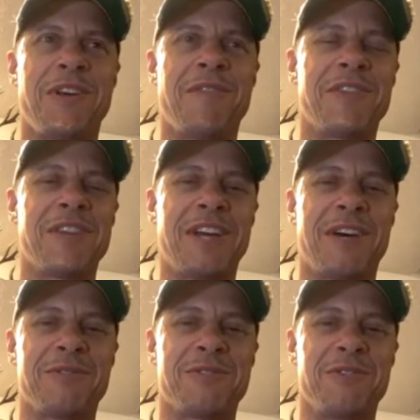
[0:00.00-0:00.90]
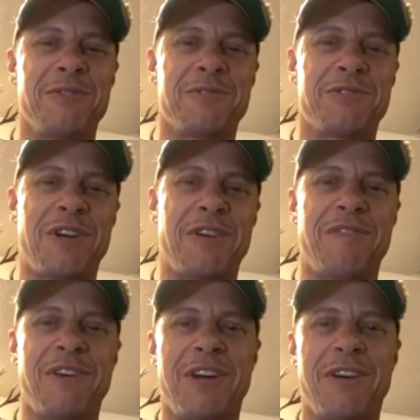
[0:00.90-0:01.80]
everything I was doing was trying to
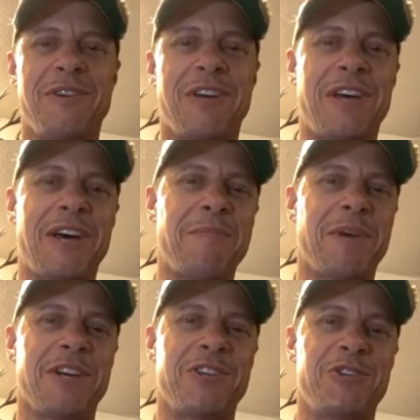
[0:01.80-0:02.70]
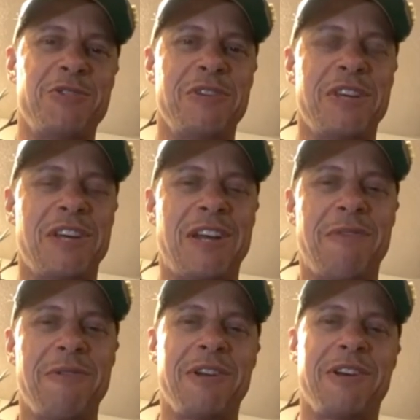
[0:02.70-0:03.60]
figure out, okay, how am I going to shoot again?
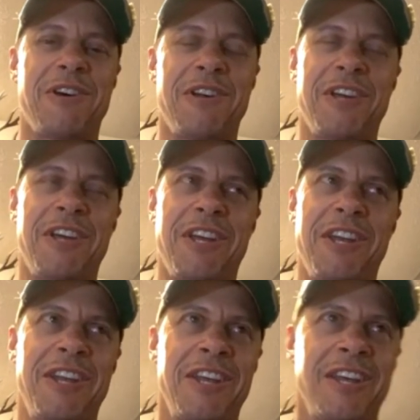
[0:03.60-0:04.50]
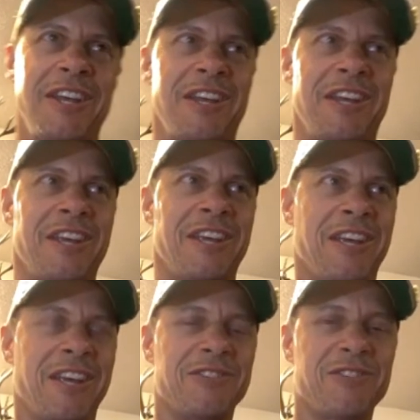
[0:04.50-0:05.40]
How are we going to hunt again?
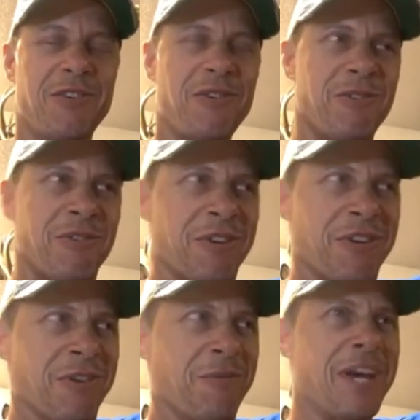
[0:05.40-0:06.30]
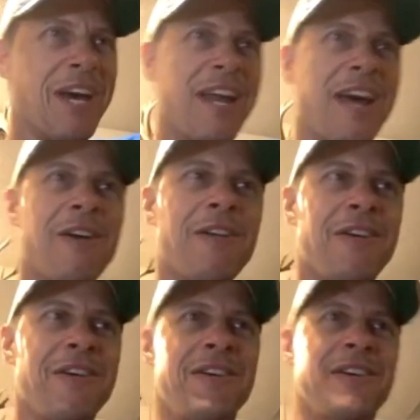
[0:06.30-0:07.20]
And so we got out.
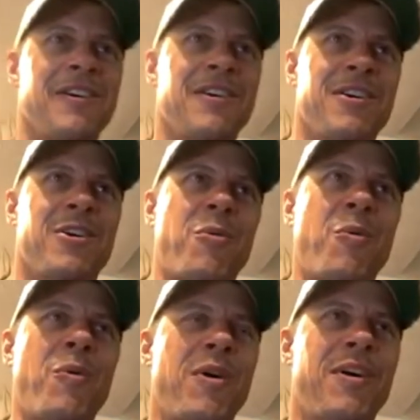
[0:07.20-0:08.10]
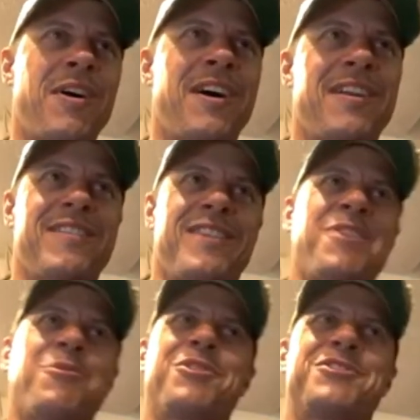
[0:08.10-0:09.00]

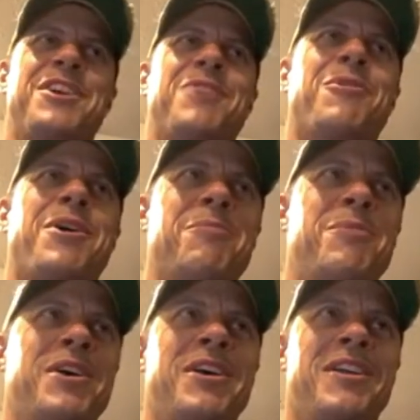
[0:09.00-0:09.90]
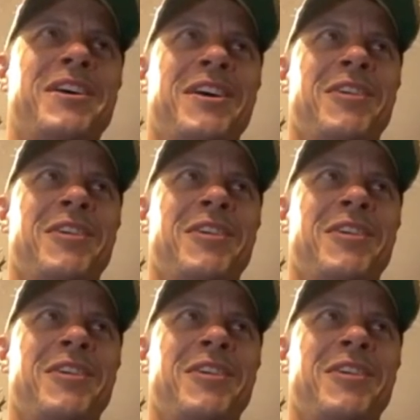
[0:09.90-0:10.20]
I don't want to say quite a bit.